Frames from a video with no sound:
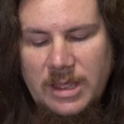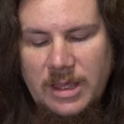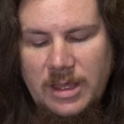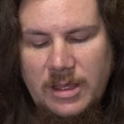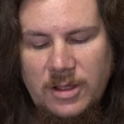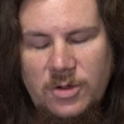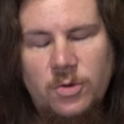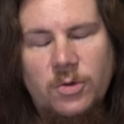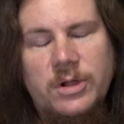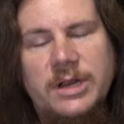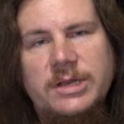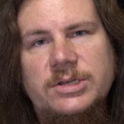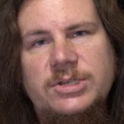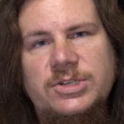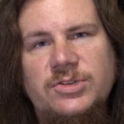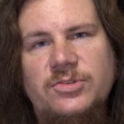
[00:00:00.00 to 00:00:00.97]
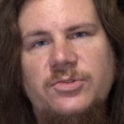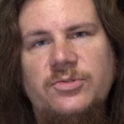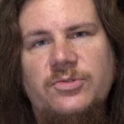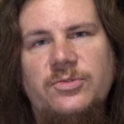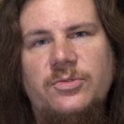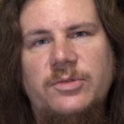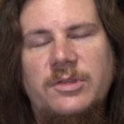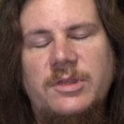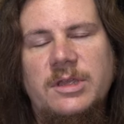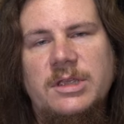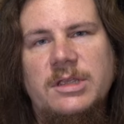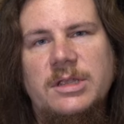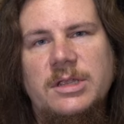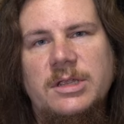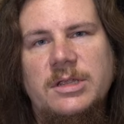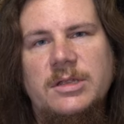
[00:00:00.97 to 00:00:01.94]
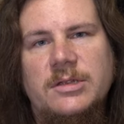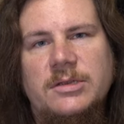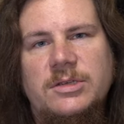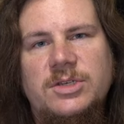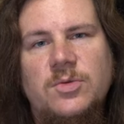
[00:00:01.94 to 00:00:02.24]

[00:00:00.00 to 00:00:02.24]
According to the